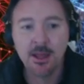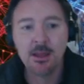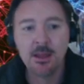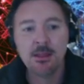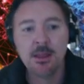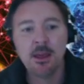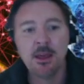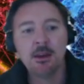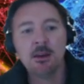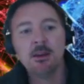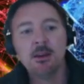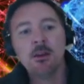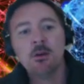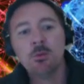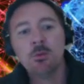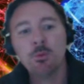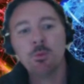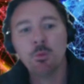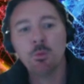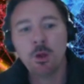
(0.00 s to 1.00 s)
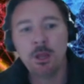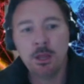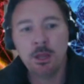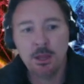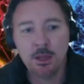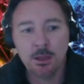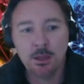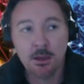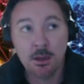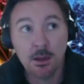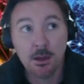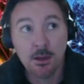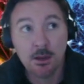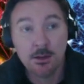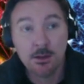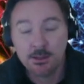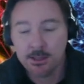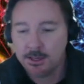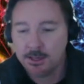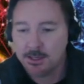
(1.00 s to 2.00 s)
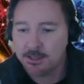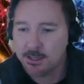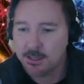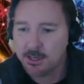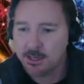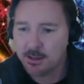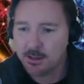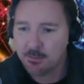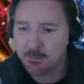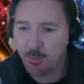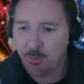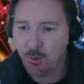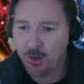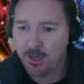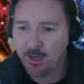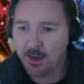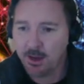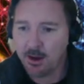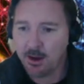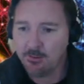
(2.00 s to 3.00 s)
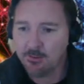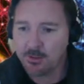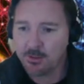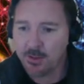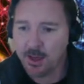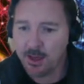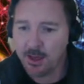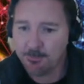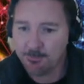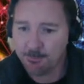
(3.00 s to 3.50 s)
And then we didn't see another point after that.